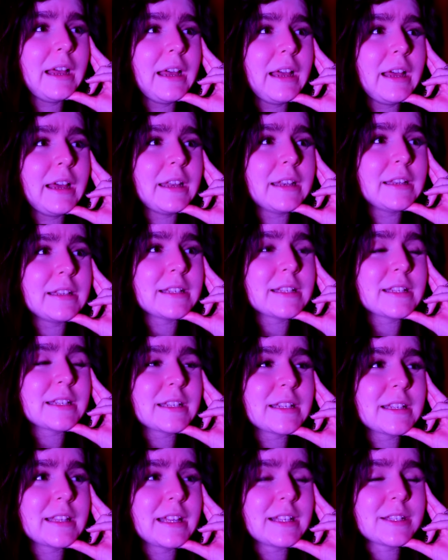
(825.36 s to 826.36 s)
and
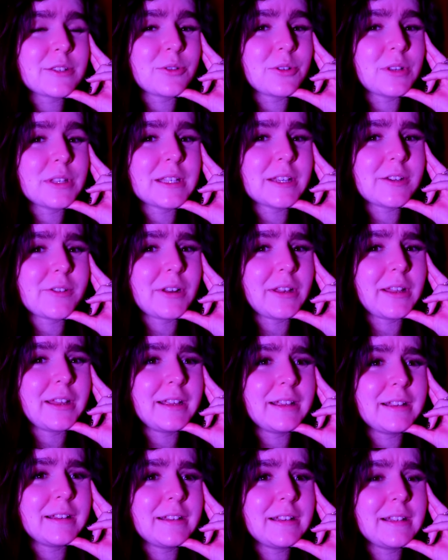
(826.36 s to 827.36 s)
that's not considering,
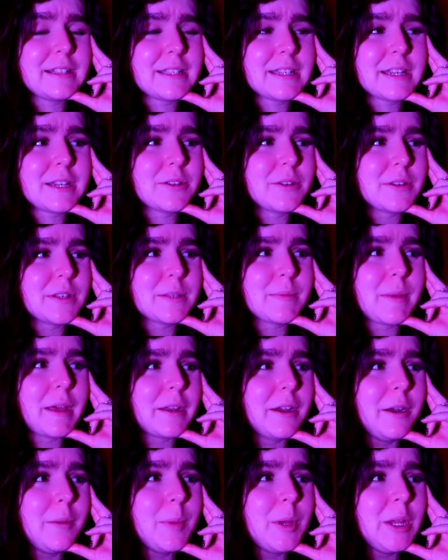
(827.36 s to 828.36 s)
like, listening to it
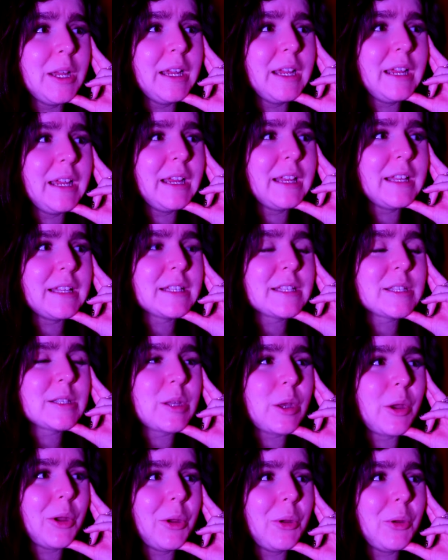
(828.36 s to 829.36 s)
sped up,
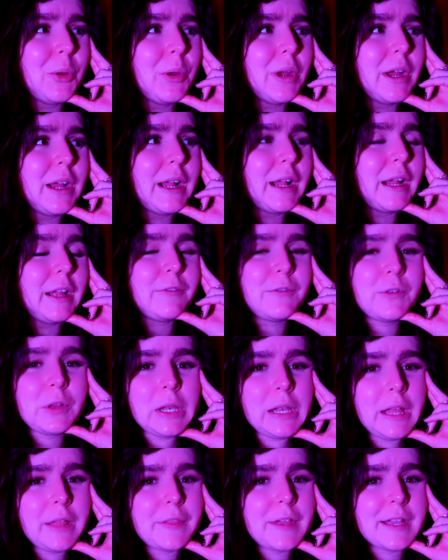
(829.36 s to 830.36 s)
so I
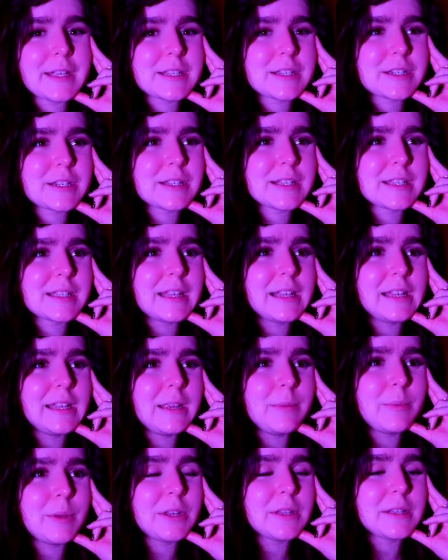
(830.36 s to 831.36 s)
feel like that's just
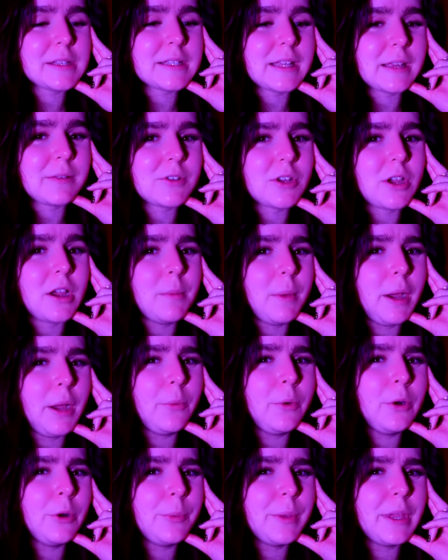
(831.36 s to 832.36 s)
silly, but at the same time, I
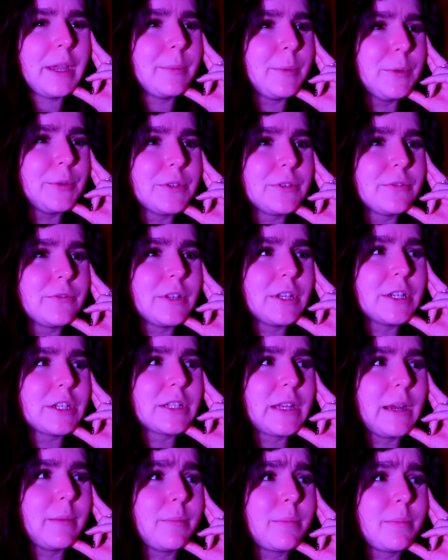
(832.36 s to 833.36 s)
will be able to finish
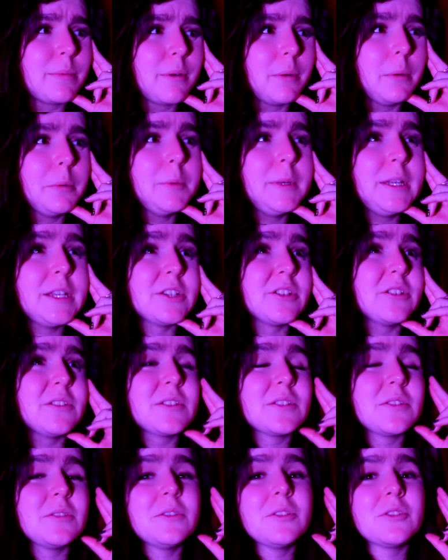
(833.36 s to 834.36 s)
that probably
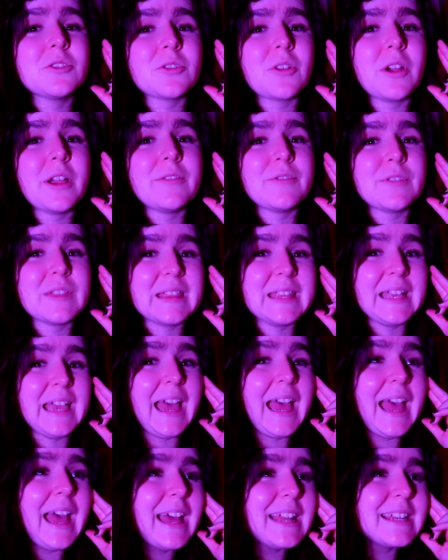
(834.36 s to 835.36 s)
just on the drive
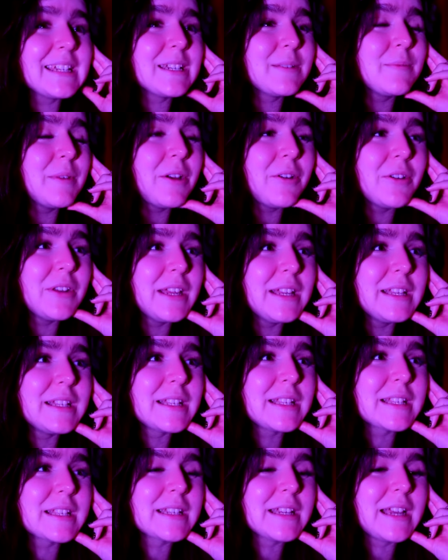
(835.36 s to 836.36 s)
there, to be
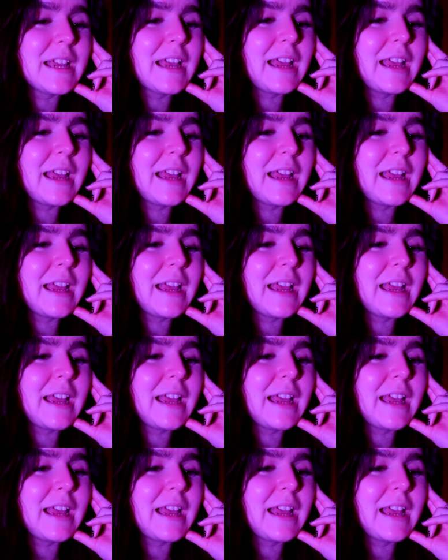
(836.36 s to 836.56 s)
honest.